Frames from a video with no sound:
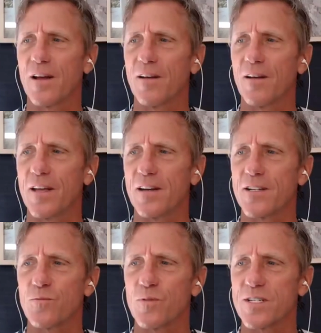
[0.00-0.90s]
something. I
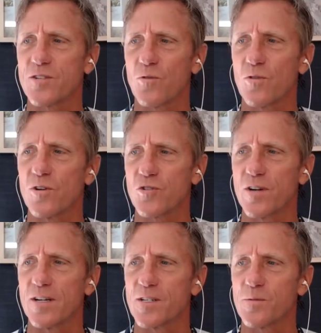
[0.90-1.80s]
love that it's
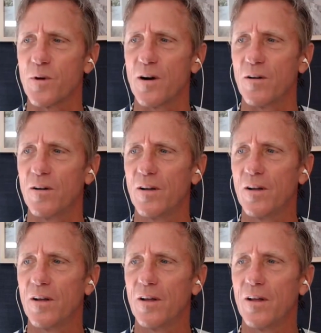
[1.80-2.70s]
restoratory as well.
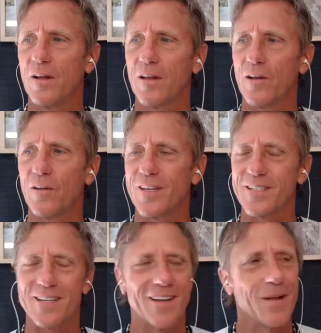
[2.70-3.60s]
Yeah,
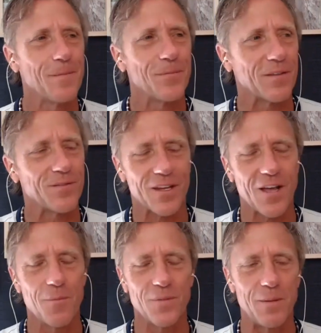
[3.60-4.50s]
there's mm-hmm. the,
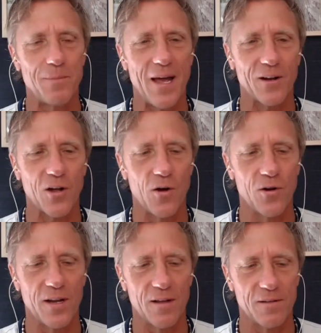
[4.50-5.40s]
the company
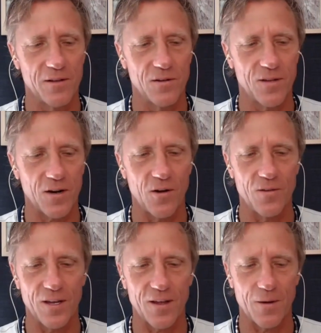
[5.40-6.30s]
Patagonia, you know, the
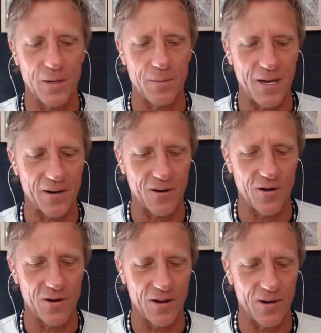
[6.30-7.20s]
clothing company
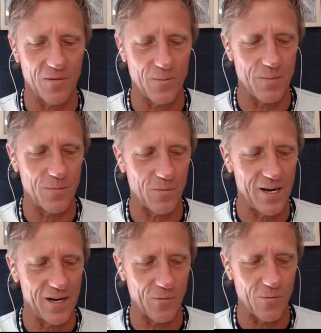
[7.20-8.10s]
Patagonia. I
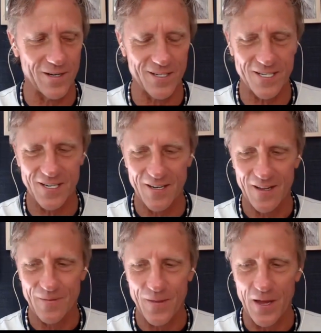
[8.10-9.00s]
remember mm-hmm. reading once
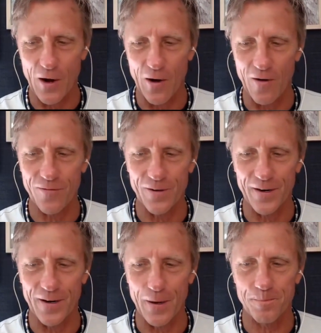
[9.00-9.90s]
they
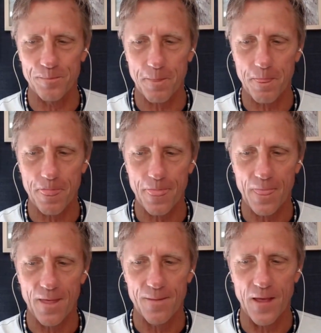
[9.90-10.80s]
often
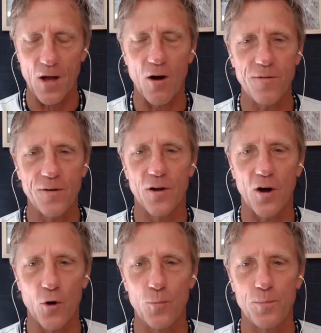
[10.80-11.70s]
they
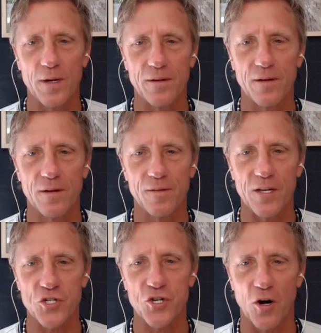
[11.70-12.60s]
often open
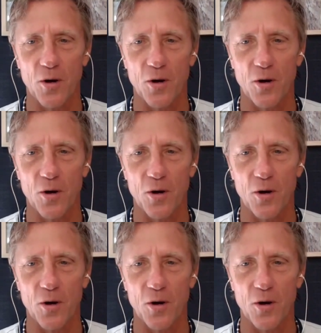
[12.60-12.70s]
their